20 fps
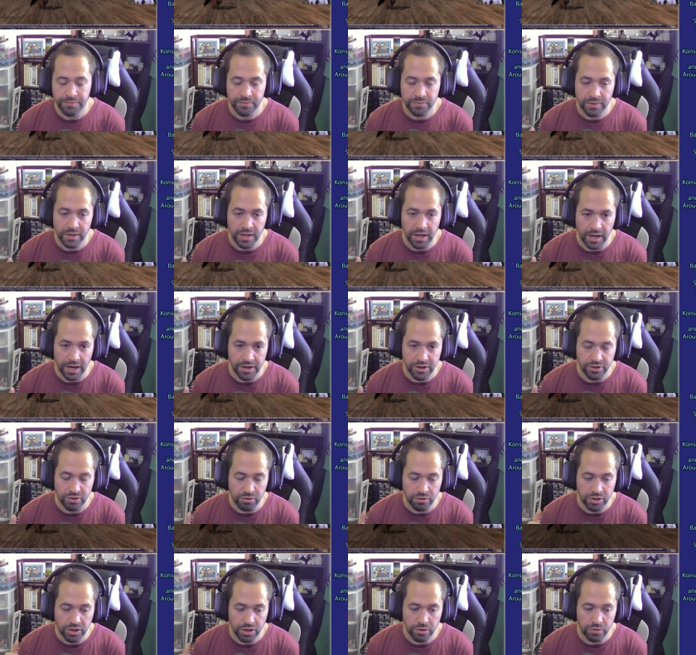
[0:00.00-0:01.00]
and
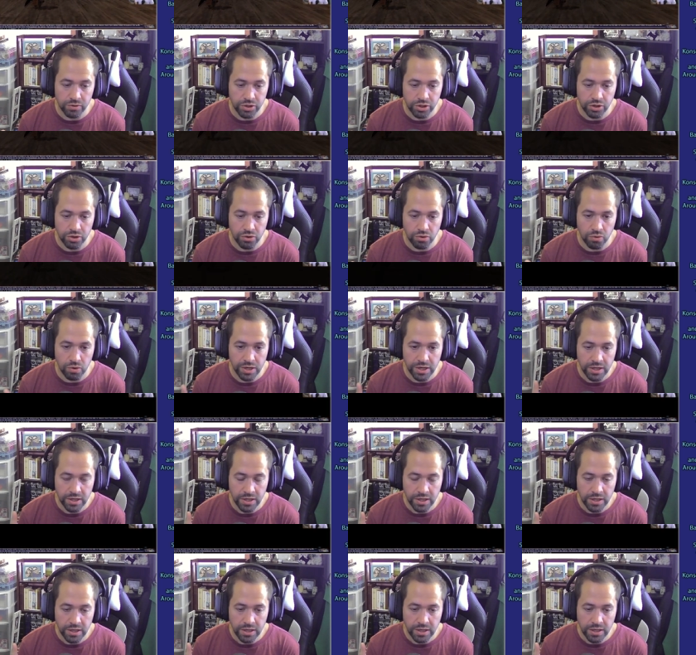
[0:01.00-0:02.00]
you'll go to
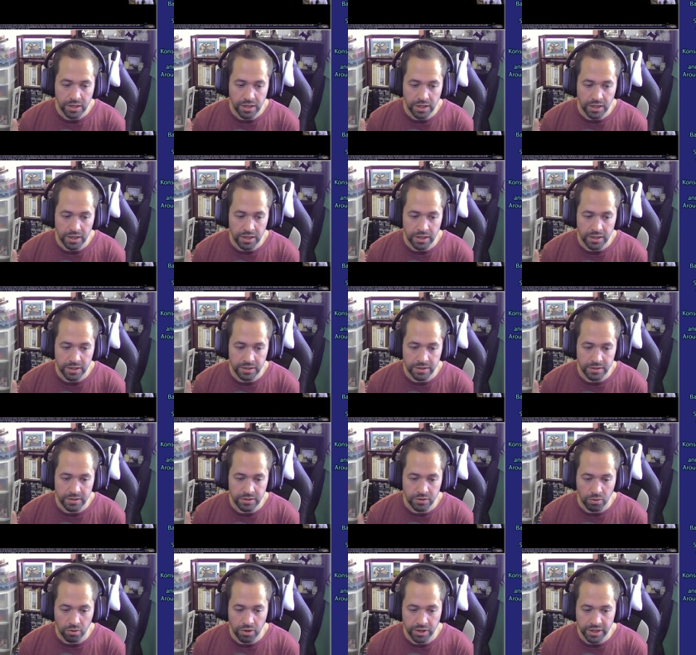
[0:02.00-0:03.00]

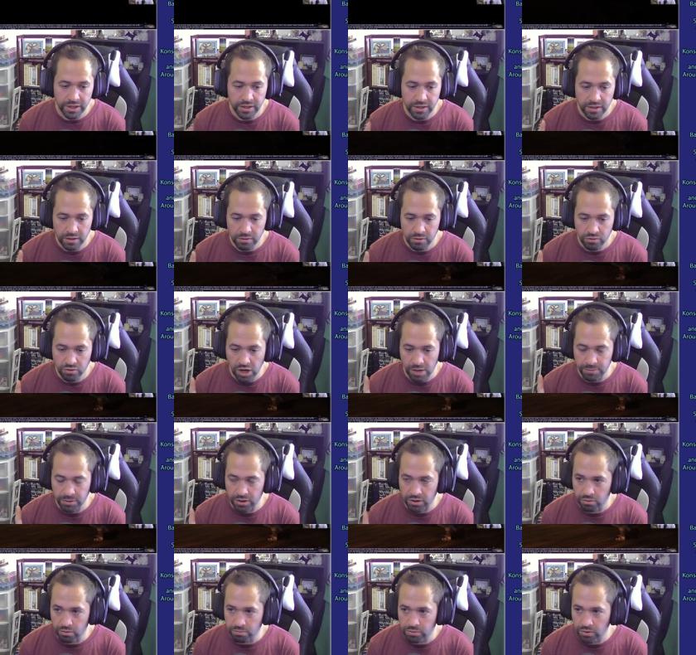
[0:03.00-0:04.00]
Norg, grab the
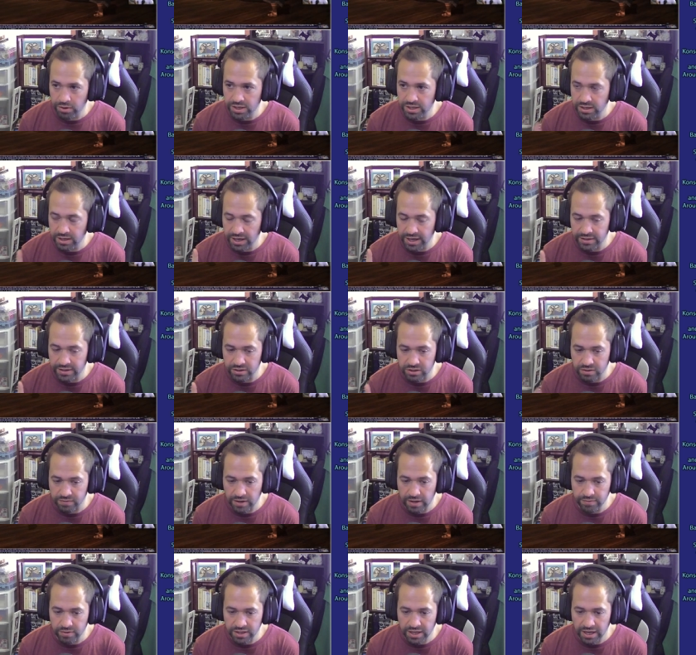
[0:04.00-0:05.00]
home point and the
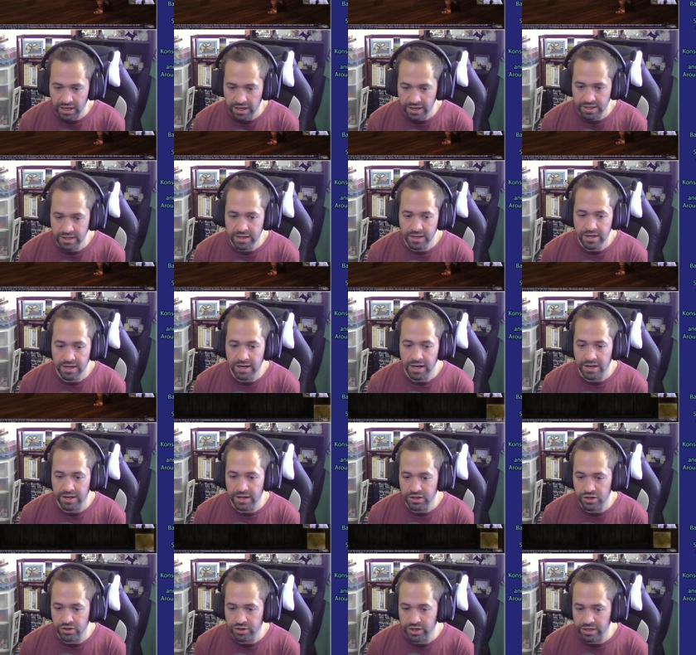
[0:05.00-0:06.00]
survival guide, and
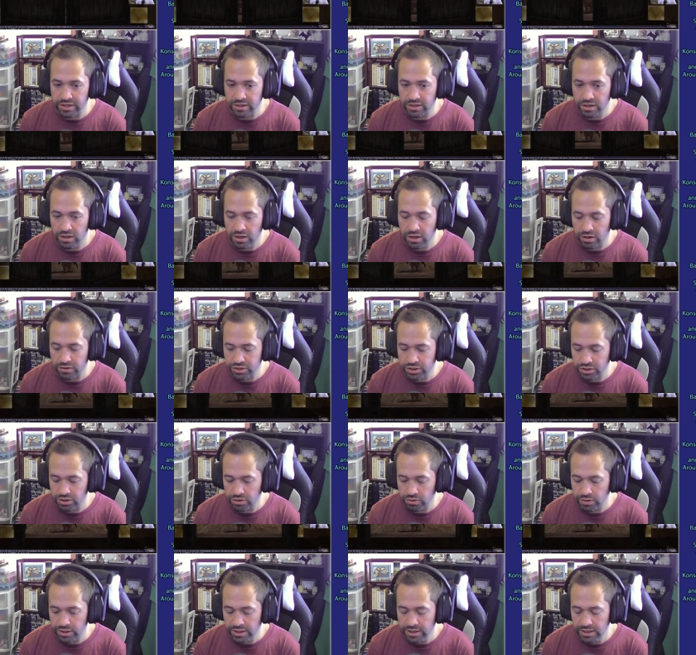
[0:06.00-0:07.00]
then you can also